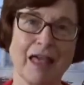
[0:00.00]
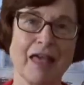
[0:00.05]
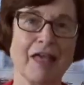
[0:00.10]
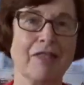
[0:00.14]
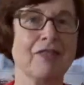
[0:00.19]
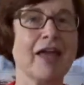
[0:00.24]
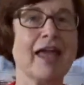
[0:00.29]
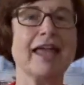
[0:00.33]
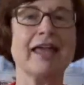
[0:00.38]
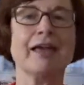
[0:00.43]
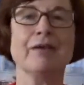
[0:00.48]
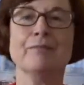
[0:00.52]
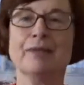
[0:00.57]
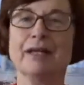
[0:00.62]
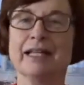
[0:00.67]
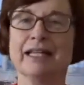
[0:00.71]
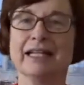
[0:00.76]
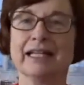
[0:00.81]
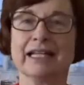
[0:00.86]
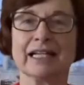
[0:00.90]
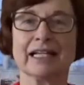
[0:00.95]
They
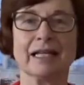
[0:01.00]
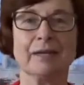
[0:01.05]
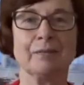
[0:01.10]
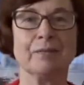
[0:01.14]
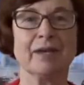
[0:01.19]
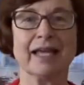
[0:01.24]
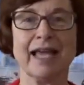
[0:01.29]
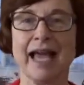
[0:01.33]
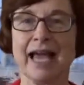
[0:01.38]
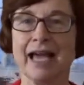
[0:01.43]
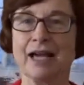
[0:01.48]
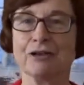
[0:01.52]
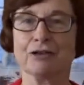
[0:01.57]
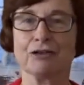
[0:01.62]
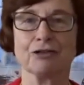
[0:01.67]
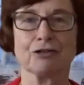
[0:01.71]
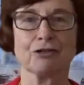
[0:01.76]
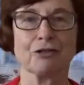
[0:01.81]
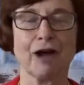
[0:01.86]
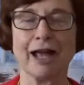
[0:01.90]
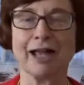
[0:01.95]
immediately began to
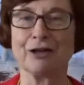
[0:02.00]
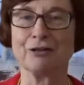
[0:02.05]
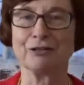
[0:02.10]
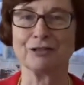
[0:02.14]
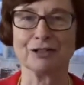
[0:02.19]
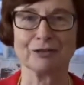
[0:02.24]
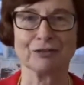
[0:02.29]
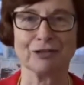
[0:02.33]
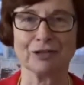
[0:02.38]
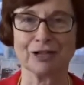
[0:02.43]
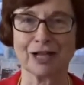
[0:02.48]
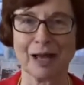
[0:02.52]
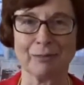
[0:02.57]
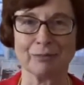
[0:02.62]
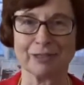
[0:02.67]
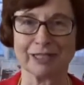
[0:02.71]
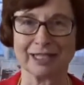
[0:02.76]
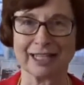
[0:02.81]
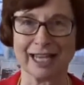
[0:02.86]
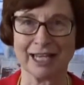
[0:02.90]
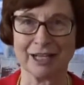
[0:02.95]
try out different
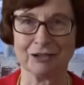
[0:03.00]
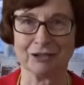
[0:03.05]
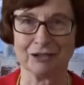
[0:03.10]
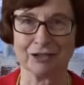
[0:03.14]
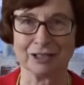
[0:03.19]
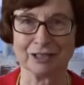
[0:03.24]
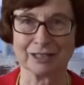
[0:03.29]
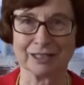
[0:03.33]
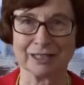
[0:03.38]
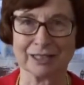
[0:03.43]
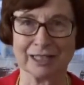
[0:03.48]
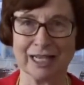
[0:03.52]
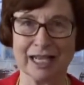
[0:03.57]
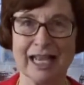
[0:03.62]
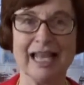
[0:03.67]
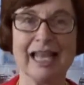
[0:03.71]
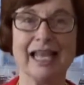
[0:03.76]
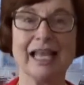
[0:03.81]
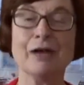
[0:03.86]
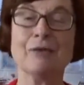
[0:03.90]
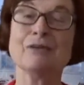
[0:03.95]
applications.
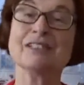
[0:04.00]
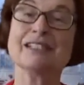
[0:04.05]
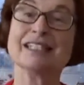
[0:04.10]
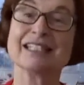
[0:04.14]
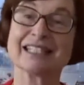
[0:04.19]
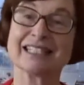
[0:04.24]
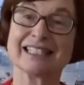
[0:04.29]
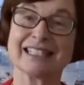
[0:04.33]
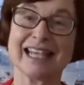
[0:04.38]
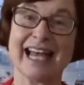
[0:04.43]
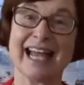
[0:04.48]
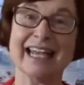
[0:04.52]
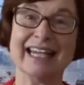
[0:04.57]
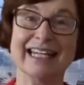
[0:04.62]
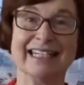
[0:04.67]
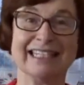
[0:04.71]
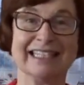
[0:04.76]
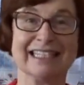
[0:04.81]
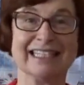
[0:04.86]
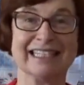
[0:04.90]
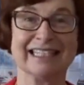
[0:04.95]
It was
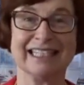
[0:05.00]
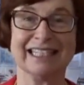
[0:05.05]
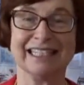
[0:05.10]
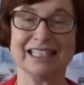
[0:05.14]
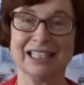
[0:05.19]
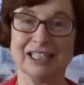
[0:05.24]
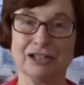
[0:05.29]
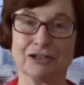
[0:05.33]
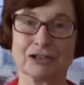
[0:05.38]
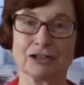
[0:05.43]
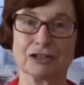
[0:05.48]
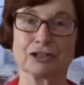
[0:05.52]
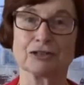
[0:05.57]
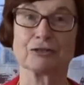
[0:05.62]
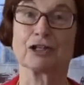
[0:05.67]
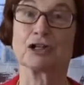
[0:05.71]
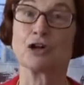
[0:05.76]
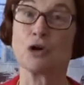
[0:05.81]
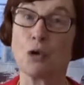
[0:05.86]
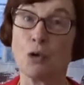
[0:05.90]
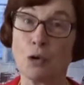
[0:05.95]
exciting to see teachers
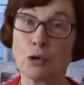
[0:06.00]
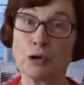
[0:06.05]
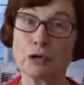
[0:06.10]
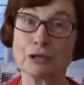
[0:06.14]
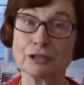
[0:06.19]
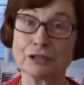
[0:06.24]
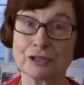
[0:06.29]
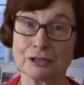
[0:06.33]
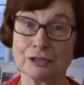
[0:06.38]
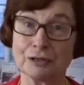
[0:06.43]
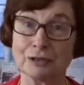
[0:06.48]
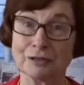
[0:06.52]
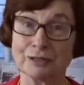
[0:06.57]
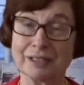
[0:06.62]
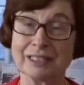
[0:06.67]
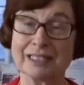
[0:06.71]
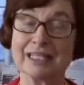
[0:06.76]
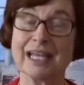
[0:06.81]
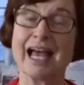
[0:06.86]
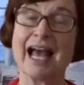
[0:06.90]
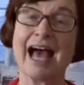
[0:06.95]
record
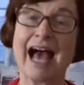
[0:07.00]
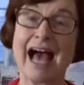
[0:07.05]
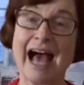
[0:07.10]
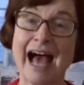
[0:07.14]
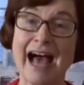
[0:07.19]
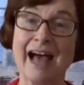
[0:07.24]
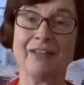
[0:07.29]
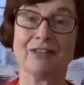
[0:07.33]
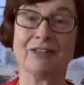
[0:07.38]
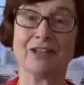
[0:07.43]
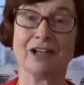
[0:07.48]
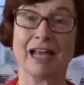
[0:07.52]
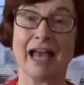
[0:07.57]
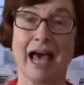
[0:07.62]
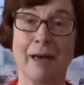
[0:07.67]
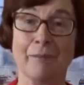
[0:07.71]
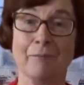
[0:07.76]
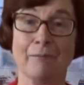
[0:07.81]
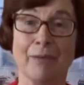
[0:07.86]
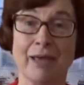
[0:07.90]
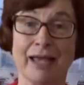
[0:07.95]
students at the
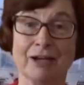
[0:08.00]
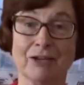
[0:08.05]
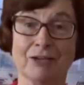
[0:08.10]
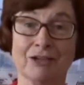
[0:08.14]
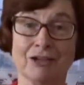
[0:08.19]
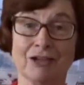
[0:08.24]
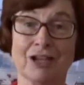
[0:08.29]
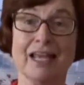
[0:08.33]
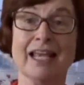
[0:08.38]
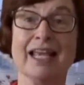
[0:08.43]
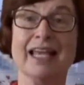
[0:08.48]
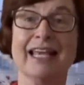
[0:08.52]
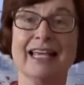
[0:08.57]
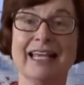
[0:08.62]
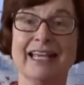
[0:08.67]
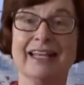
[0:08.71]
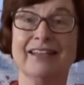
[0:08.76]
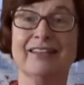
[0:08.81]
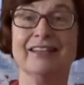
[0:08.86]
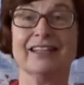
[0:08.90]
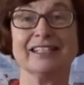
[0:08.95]
lab bench
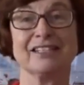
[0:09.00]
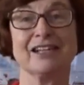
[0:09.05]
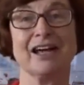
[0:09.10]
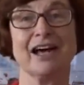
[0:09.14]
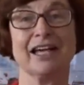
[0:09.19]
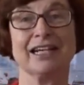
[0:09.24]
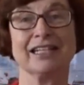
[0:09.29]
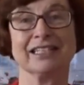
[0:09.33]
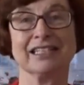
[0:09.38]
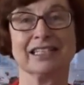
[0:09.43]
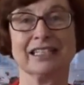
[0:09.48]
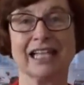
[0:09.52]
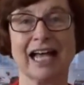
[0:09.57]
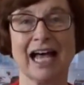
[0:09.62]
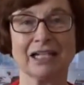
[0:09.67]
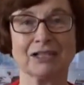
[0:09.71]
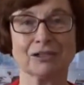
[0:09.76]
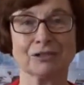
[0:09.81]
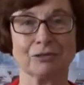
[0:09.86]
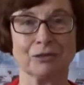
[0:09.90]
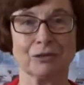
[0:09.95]
in the science
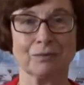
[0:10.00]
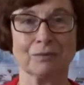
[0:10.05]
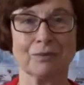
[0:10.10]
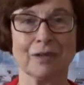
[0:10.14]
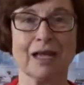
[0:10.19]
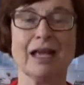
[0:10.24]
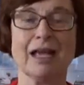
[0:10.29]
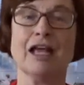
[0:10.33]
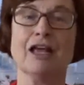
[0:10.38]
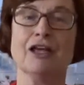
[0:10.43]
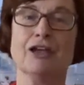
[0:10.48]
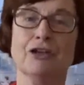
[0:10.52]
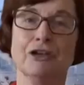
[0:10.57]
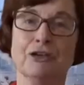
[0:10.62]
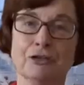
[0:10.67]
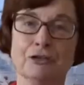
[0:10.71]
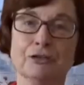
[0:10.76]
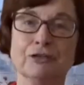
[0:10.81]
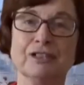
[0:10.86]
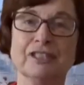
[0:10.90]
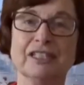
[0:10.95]
classroom,
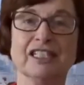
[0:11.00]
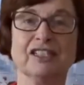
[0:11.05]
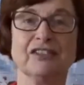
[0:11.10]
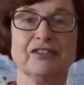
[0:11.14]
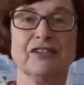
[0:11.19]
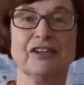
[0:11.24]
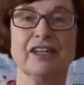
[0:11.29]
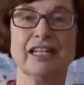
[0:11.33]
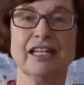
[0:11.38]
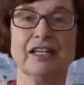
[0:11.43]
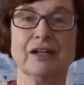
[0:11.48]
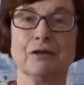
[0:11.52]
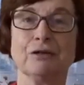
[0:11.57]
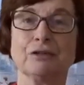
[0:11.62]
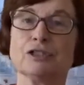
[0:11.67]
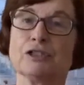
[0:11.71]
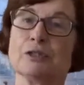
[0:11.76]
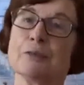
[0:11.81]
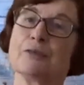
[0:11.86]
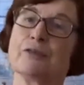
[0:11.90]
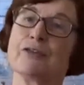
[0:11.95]
use these videos
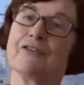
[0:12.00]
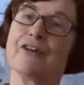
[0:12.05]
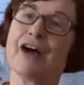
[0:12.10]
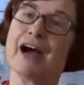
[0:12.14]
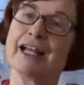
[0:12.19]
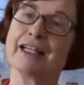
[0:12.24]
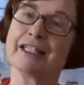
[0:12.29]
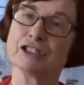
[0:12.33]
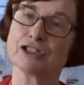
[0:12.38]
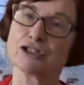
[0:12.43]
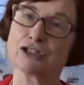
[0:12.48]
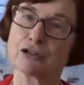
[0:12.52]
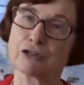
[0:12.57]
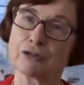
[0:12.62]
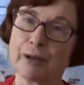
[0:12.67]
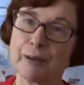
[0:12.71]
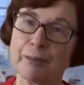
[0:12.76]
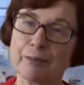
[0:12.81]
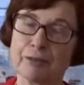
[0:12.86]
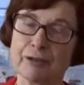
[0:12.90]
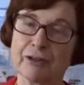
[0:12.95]
to provide
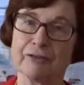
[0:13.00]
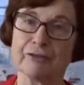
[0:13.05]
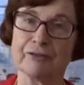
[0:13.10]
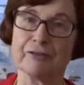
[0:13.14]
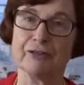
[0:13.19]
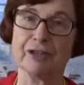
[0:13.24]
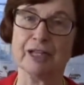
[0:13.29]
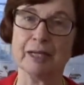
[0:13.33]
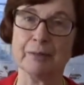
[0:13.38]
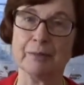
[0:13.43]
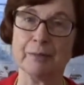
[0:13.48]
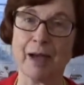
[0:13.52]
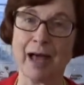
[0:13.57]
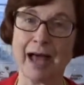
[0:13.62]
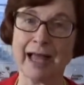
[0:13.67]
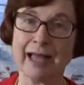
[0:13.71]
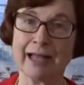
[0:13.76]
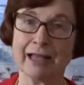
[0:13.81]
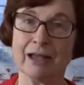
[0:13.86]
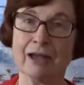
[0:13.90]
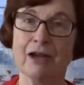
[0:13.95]
descriptive
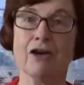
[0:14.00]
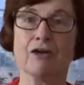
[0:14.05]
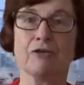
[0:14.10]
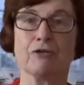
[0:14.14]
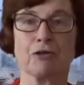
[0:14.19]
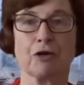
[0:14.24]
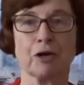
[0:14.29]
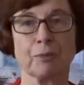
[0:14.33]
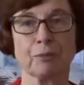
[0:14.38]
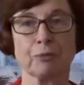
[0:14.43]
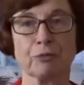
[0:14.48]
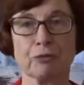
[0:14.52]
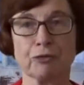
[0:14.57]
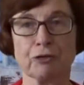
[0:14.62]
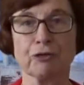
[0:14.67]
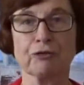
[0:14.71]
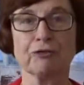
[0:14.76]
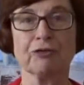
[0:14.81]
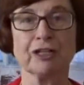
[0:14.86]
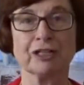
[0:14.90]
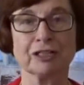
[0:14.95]
feedback for
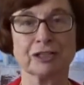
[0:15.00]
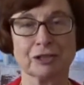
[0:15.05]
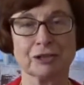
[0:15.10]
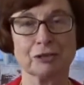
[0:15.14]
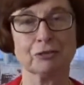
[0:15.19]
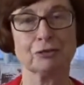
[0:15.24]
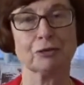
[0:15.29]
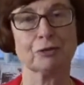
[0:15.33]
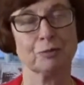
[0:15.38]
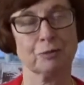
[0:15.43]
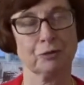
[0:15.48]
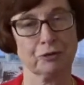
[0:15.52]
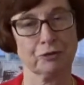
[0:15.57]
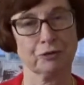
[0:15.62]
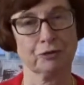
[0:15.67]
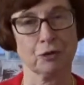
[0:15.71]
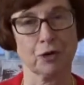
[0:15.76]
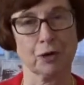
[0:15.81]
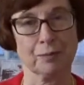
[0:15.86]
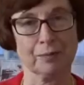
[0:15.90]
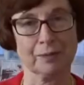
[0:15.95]
improving student
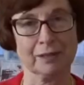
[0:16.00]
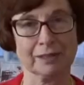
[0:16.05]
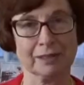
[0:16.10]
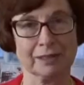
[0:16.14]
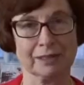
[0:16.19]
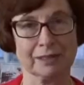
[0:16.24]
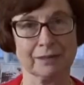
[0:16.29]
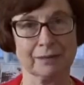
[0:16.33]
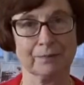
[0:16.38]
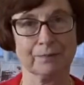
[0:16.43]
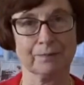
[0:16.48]
performance.